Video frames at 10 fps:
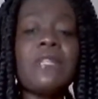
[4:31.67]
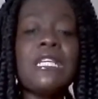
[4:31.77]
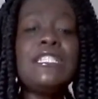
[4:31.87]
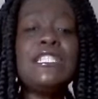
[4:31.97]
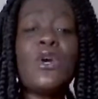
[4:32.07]

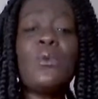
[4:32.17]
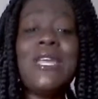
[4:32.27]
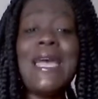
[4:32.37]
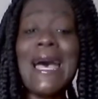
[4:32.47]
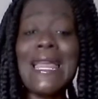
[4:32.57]
And so
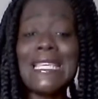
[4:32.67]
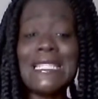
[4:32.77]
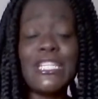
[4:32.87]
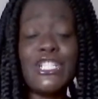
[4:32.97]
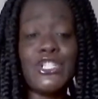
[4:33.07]
we have
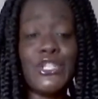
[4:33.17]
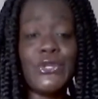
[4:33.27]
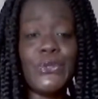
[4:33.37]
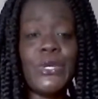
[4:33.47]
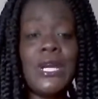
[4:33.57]
this
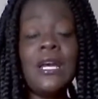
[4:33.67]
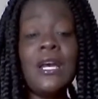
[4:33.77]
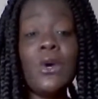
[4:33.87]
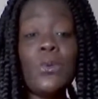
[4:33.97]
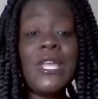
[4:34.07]
issue
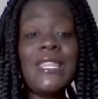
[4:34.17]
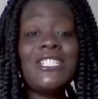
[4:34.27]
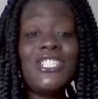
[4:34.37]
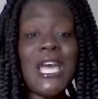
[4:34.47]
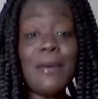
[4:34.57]
with
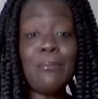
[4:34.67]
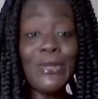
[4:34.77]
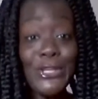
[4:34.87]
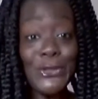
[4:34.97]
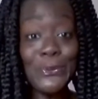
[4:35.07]

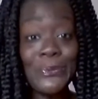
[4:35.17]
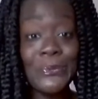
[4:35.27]
JetBlue.